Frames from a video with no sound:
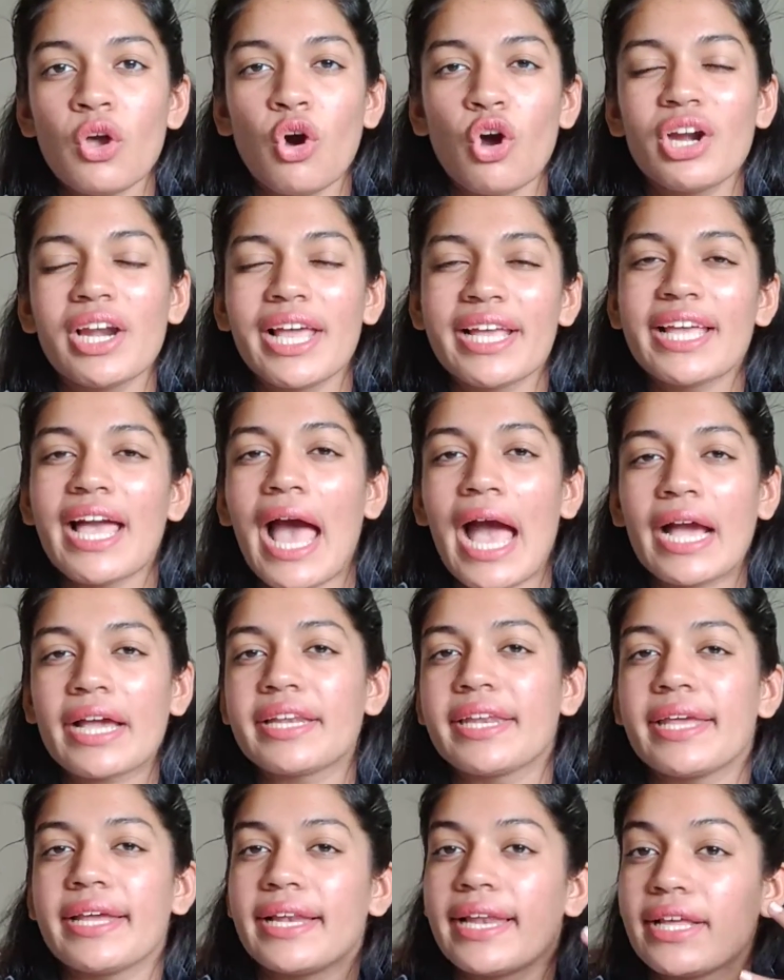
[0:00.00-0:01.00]
or like
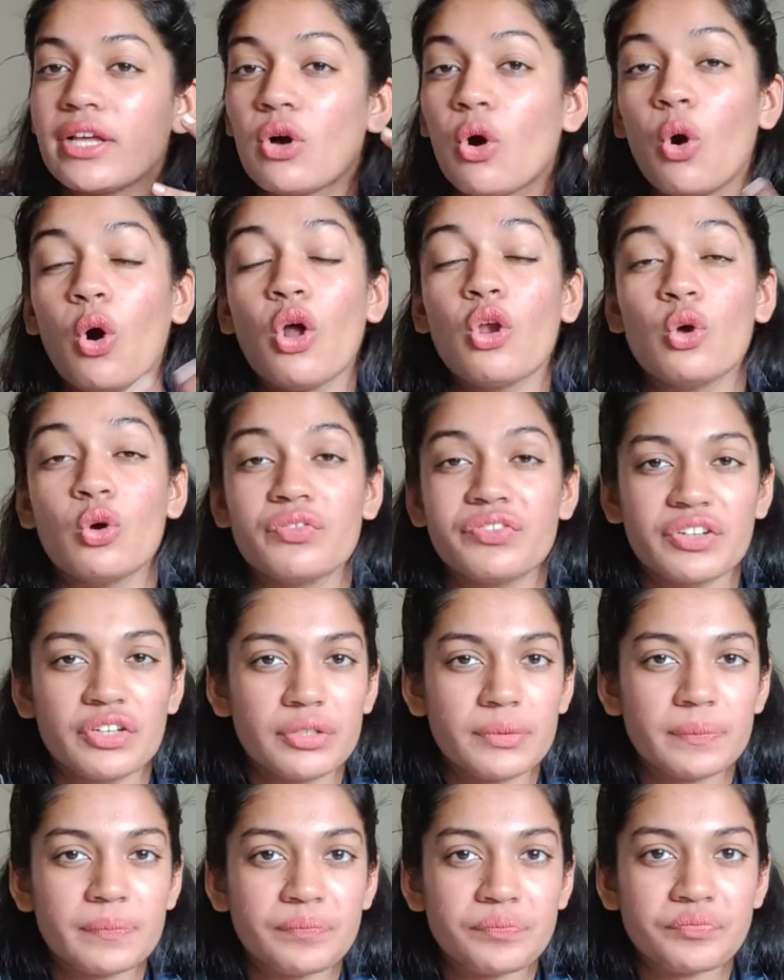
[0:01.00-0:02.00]
acne, like all
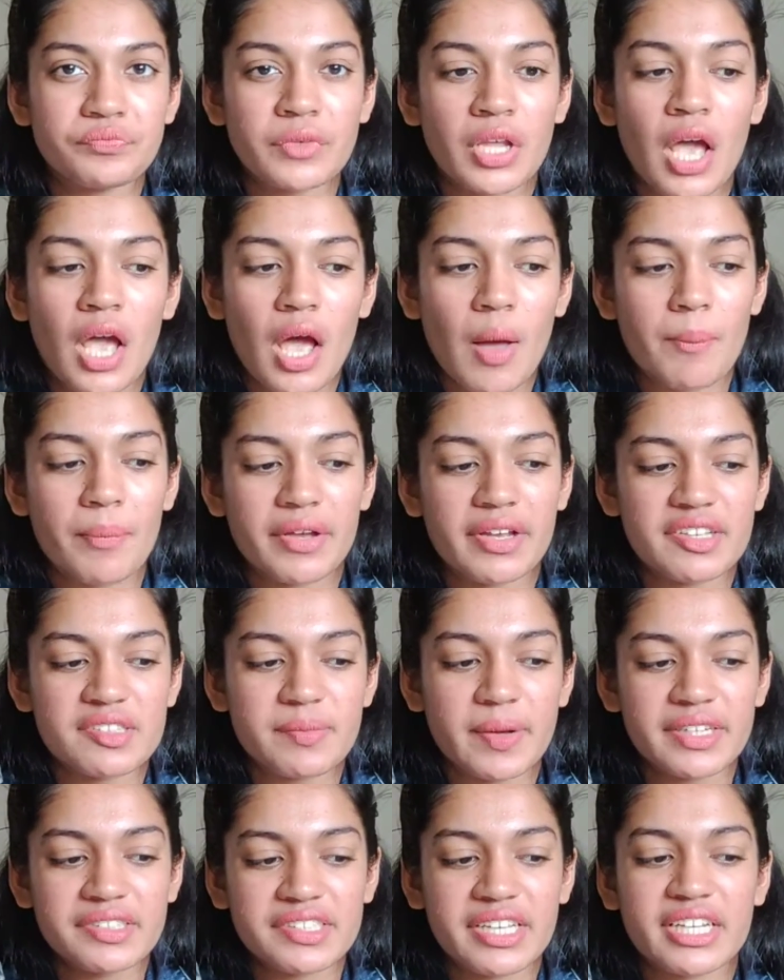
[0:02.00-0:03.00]
over. Because
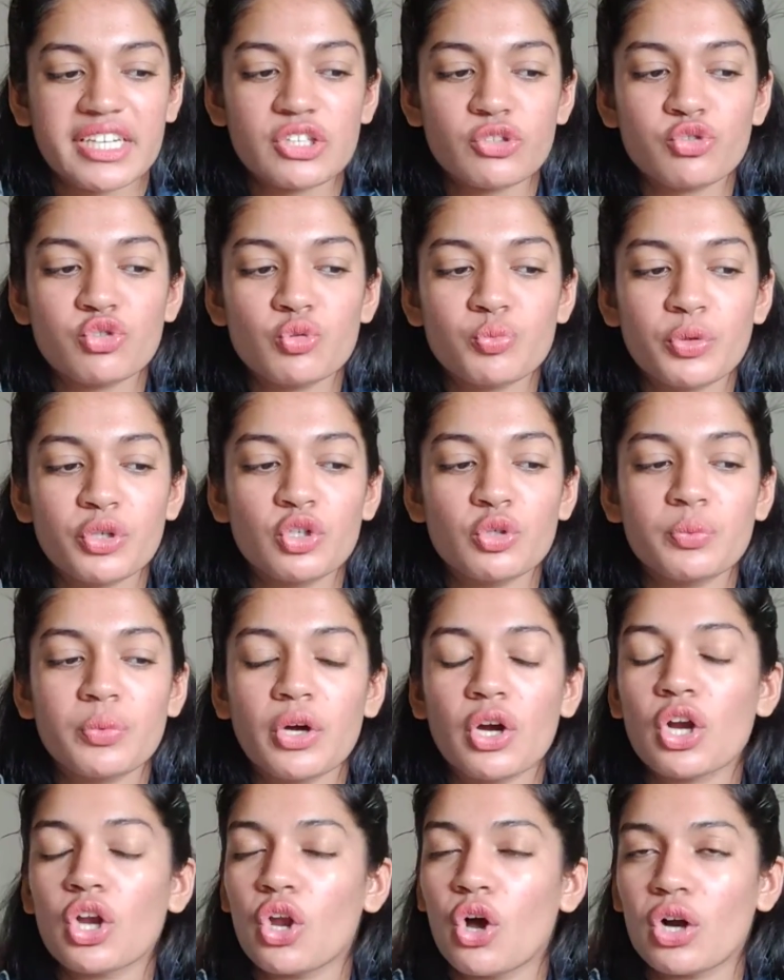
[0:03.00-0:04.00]
my skin is super
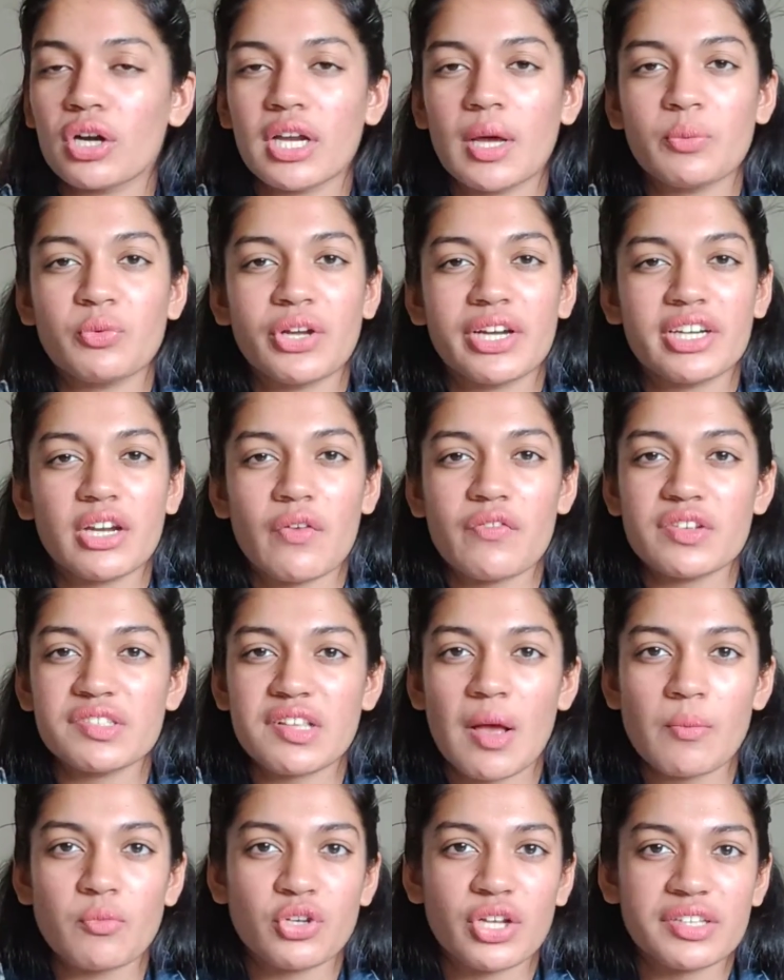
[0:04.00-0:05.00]
duper clogged up right now for
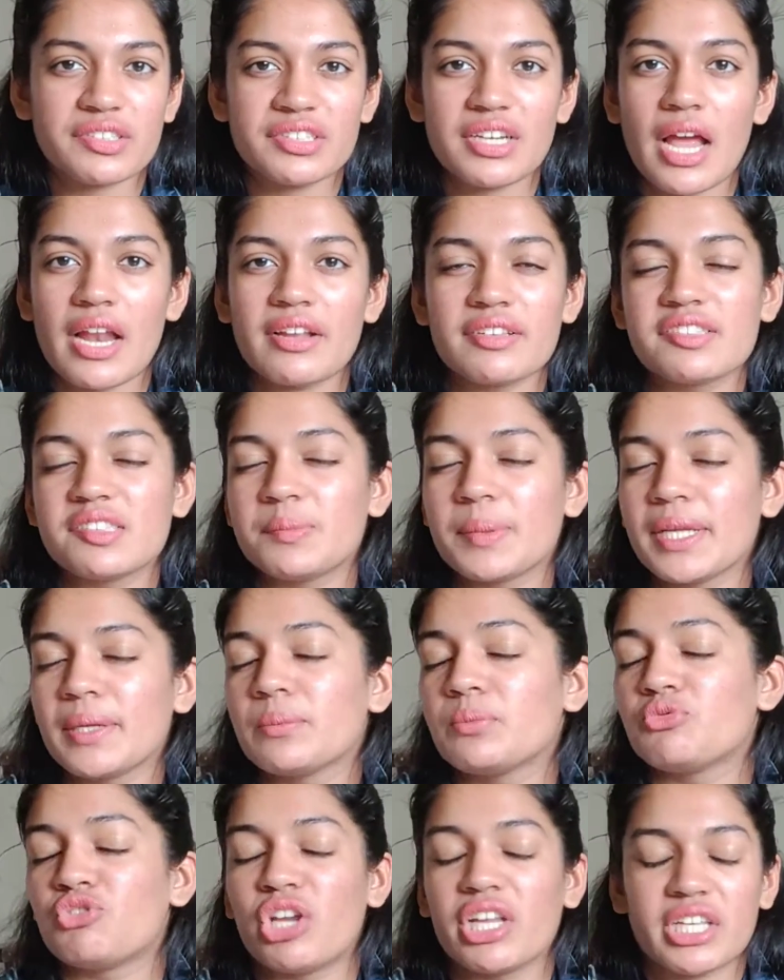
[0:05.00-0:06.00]
some reason and it's
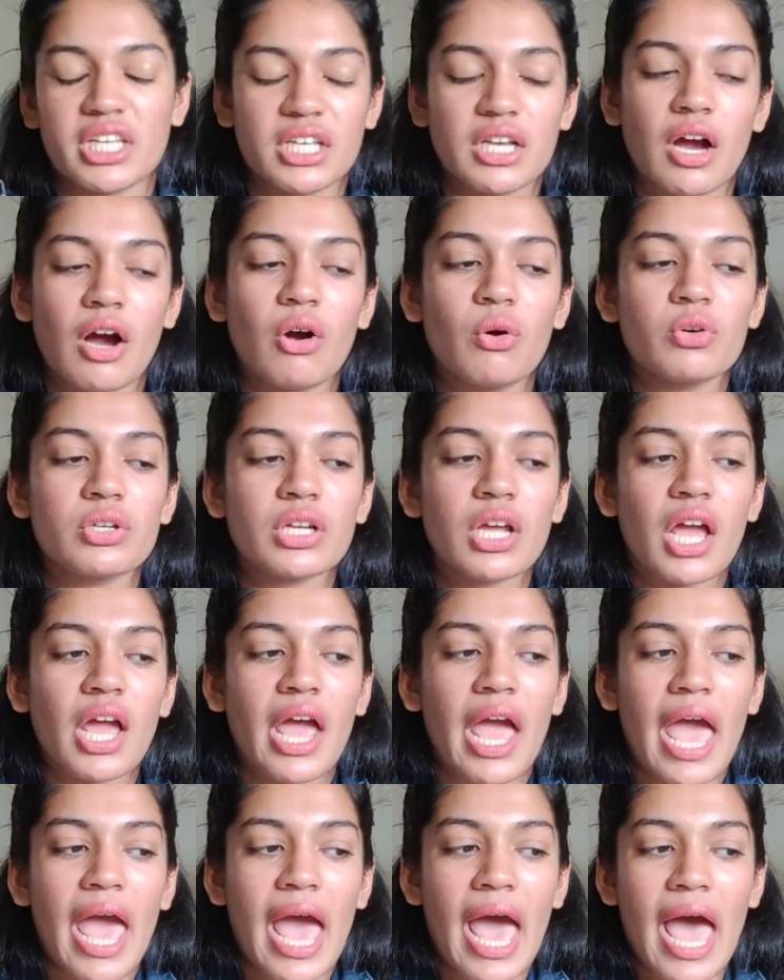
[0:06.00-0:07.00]
been breaking out.
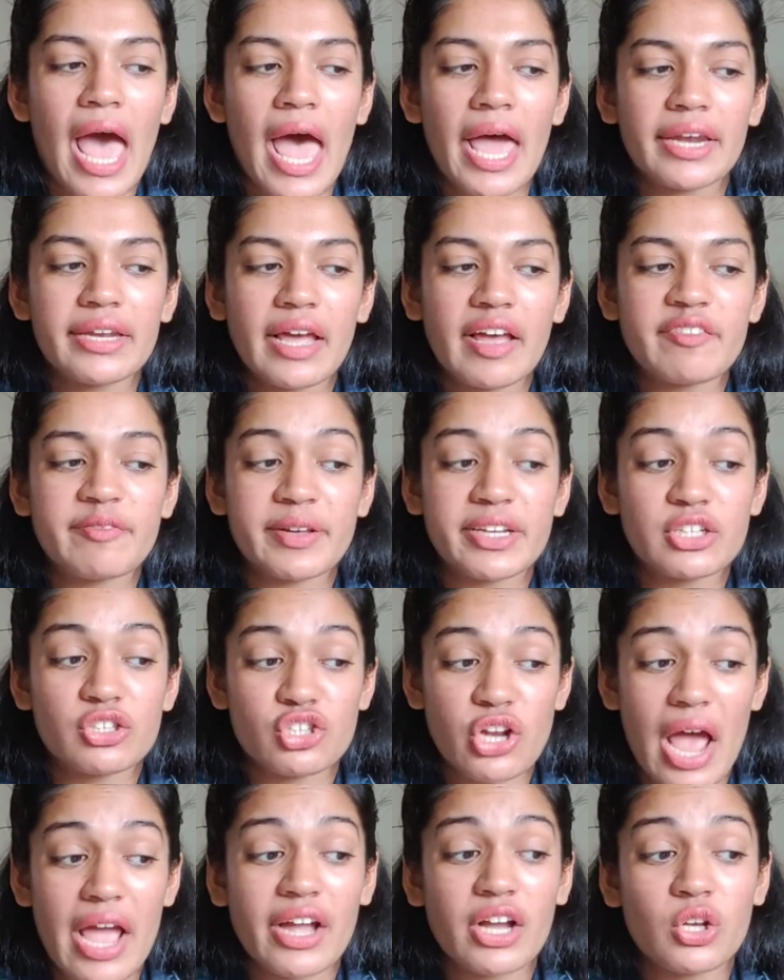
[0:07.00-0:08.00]
And I've
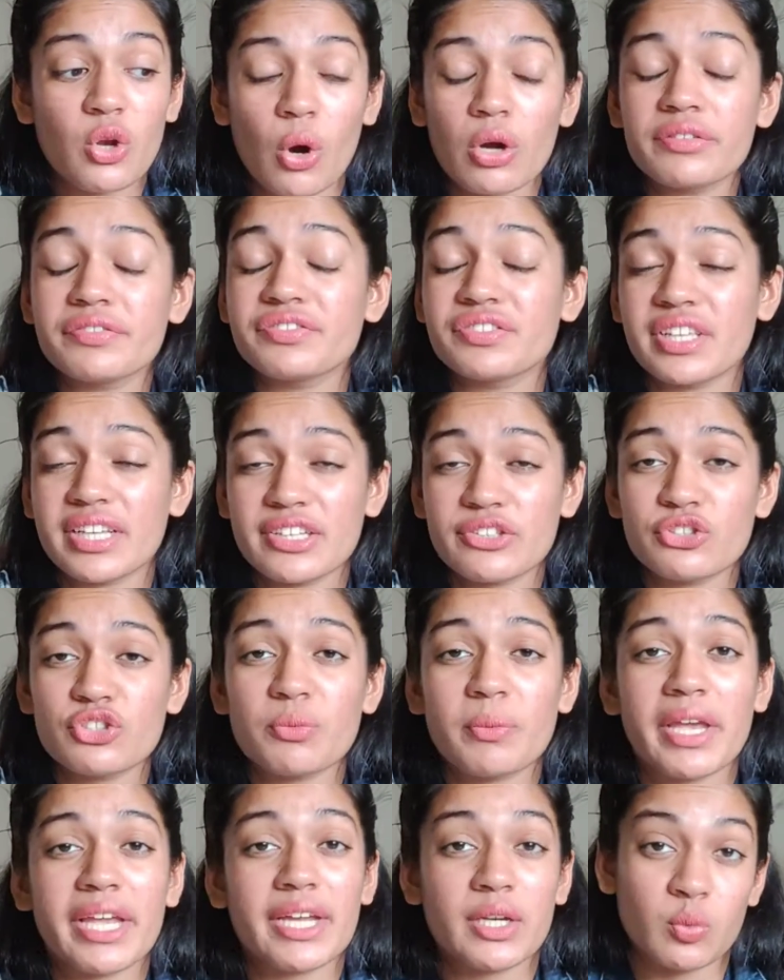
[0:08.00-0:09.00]
been trying a lot of things
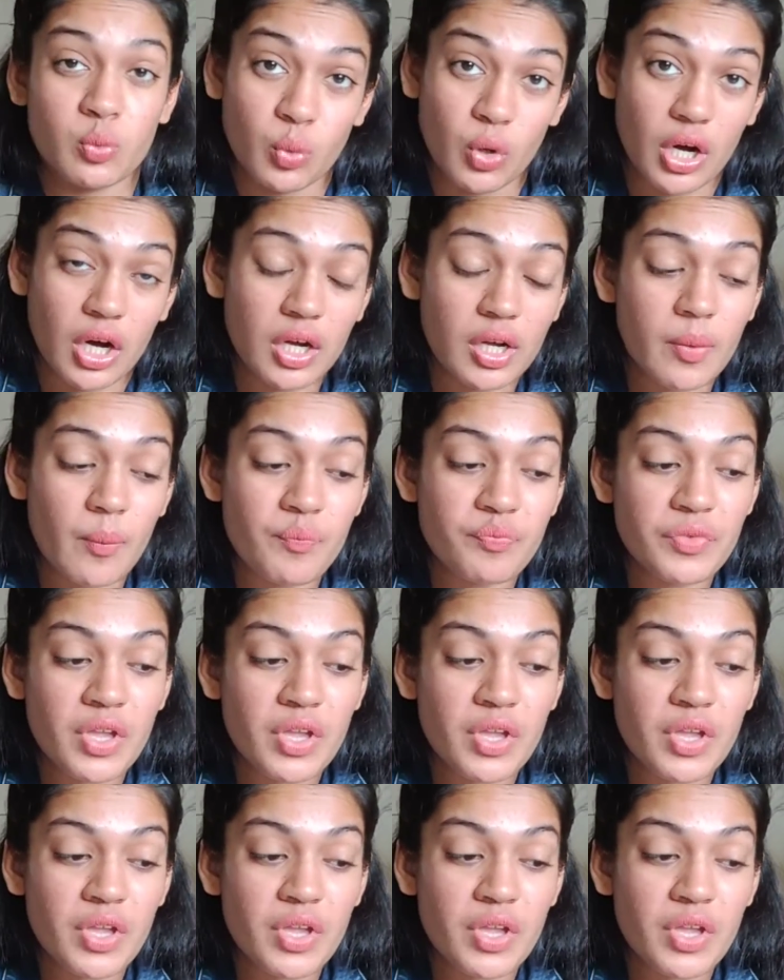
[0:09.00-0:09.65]
to make it work.